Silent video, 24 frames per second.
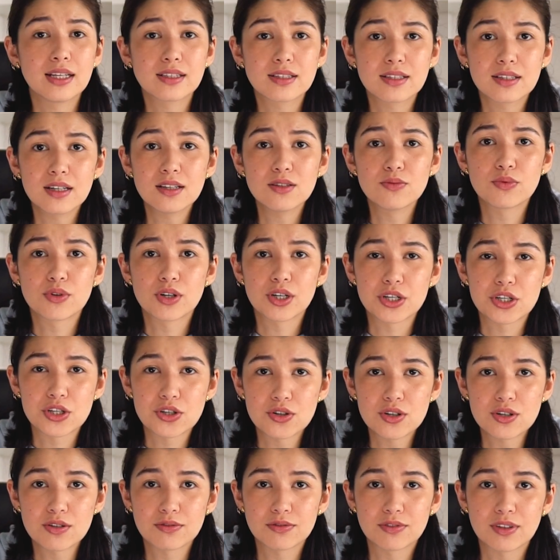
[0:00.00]
Instead, what I
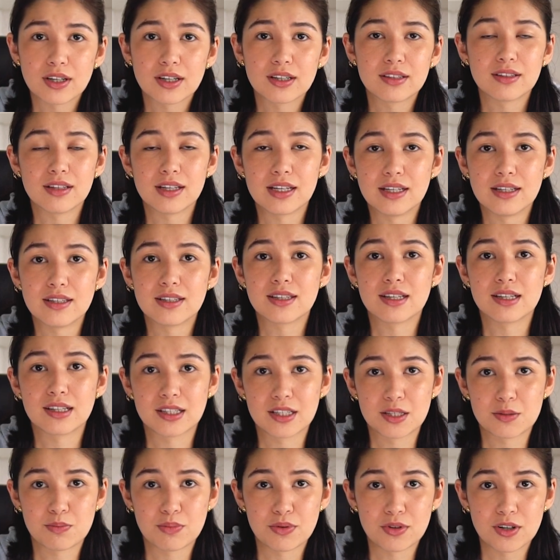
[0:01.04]
should have done is
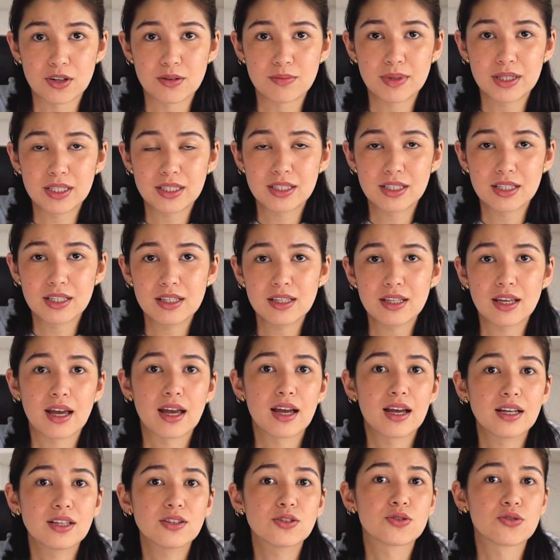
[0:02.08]
experimented
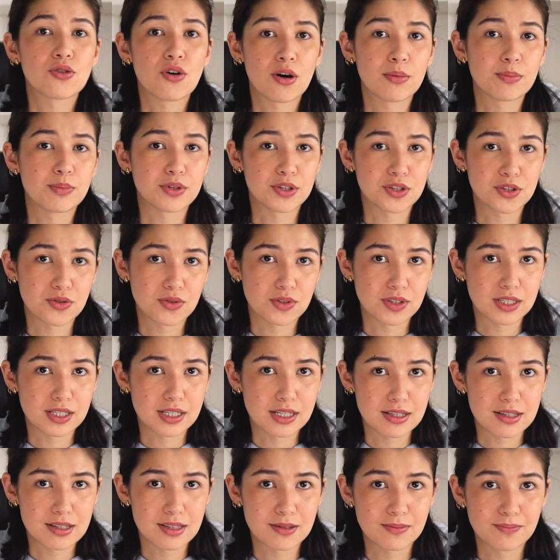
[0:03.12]
and saw
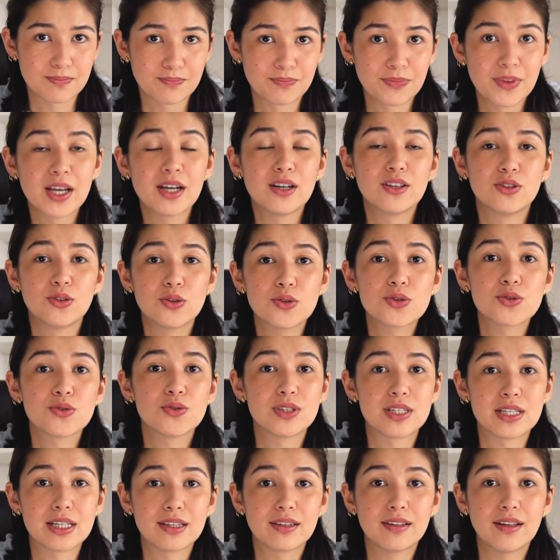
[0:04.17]
opportunities. Those who
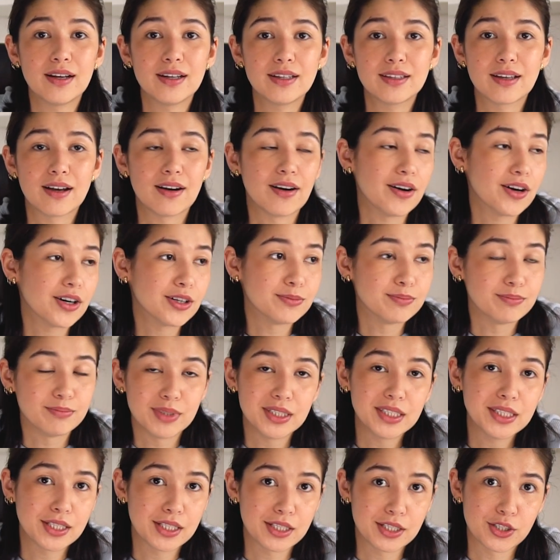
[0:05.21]
did that are
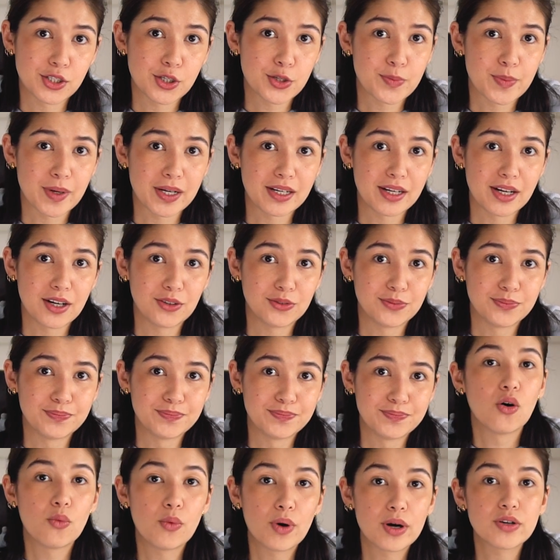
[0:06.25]
millionaires by now.
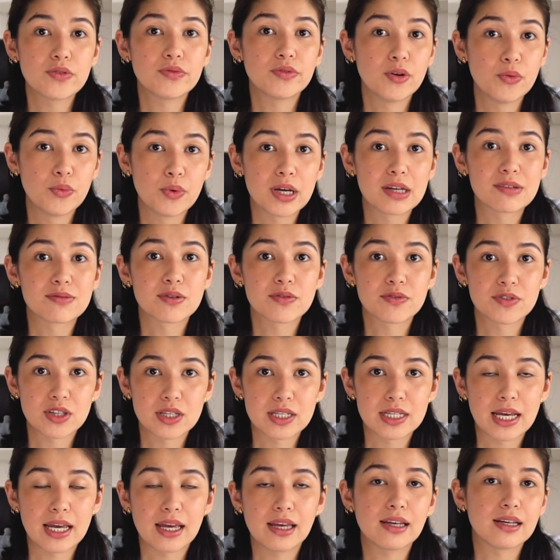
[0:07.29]
One of the waves of
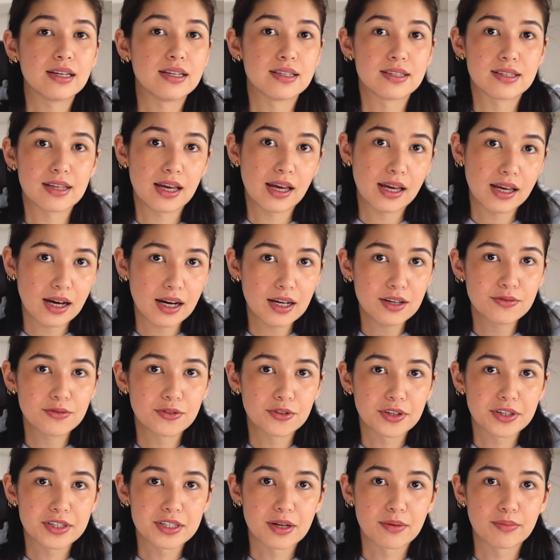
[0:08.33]
today is AI,
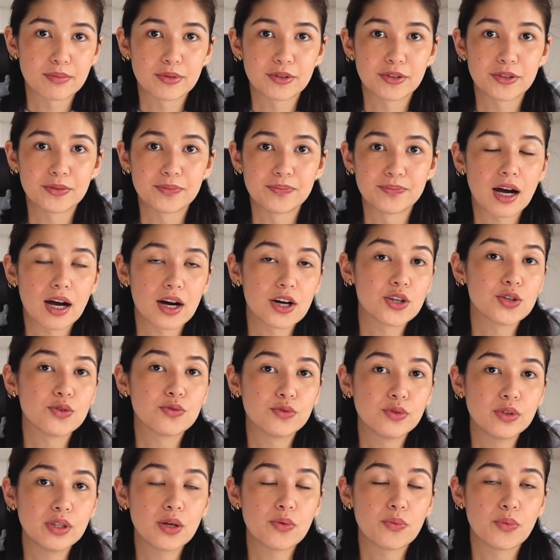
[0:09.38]
for example. Are you
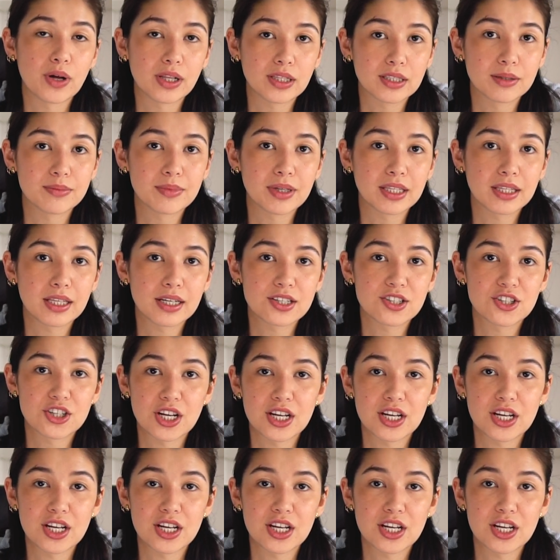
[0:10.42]
fully welcoming that